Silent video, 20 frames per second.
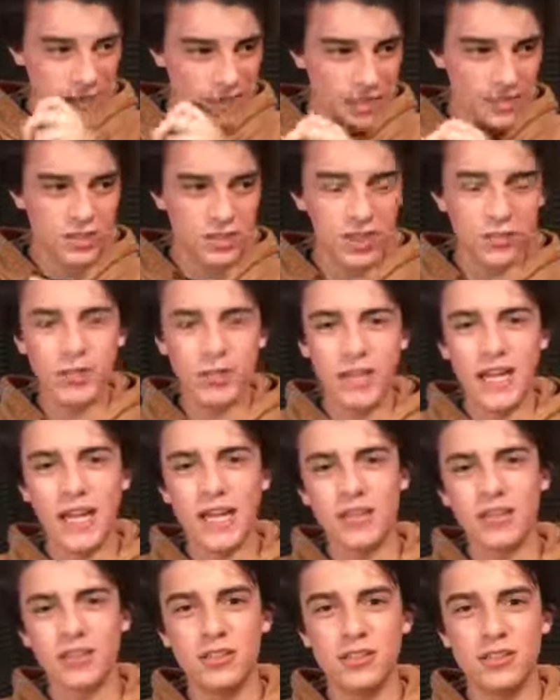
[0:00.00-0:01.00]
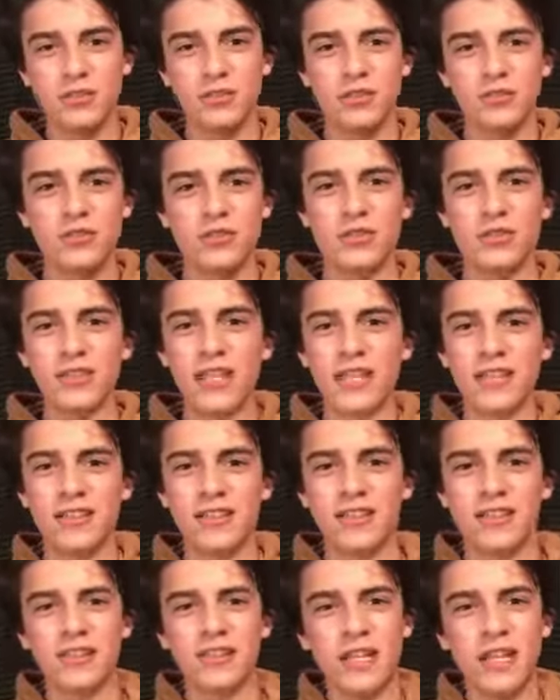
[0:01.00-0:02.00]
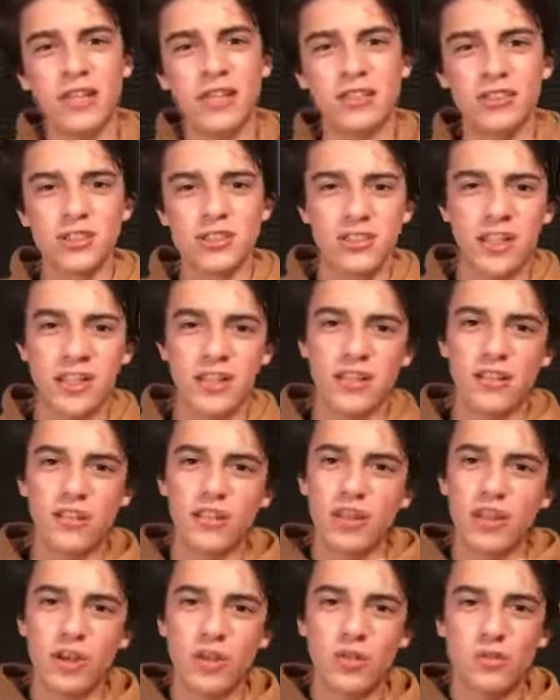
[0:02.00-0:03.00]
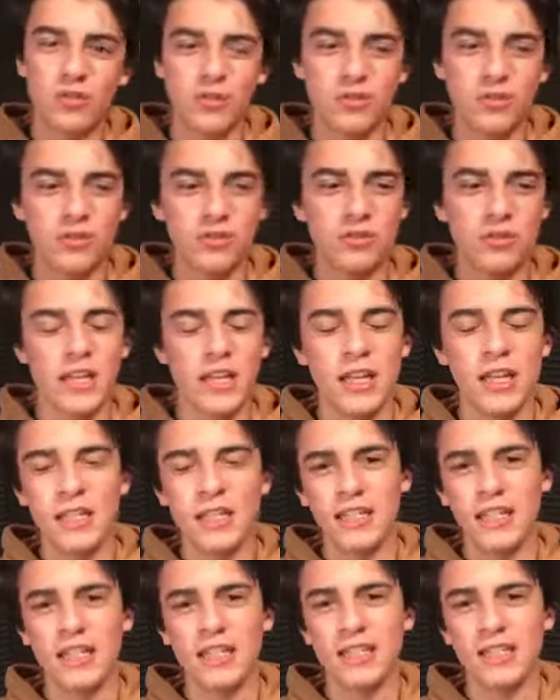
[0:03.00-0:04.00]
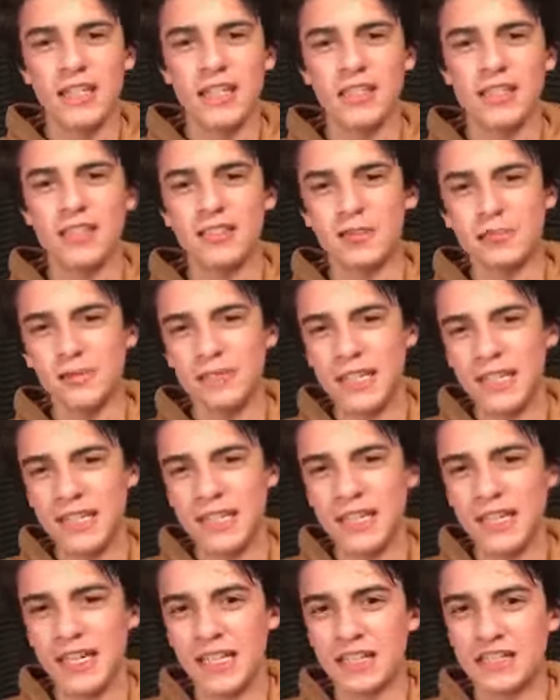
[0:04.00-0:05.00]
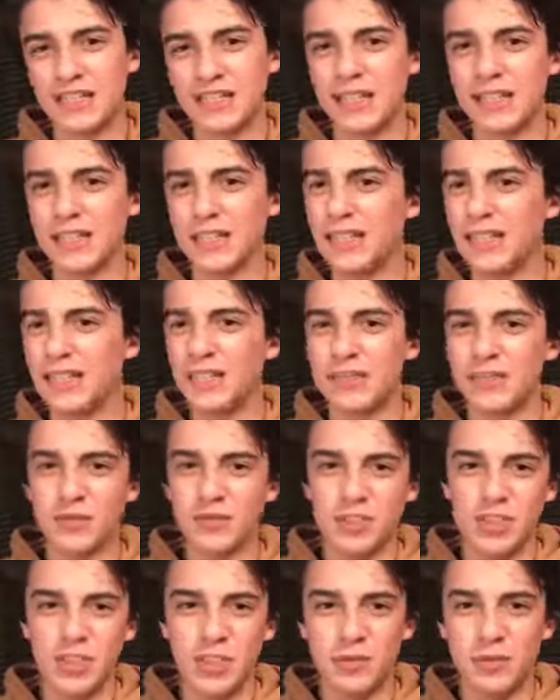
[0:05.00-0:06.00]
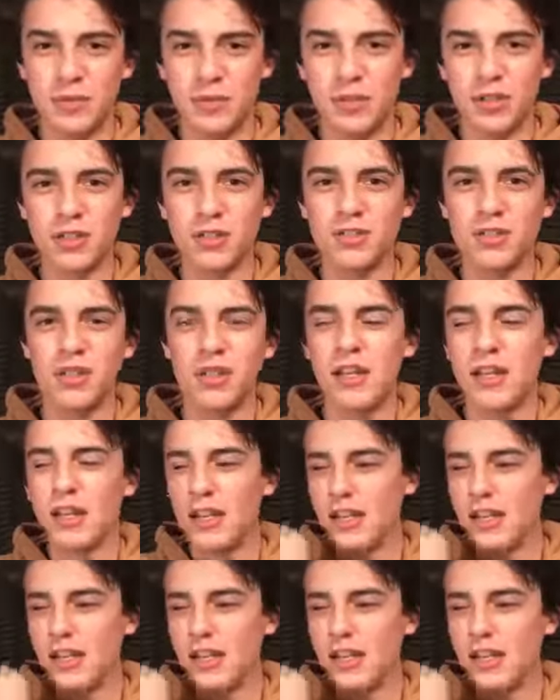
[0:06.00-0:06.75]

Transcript: if someone asks you like during lecture like yo dude can I get like some Kit or like can I get some chips bro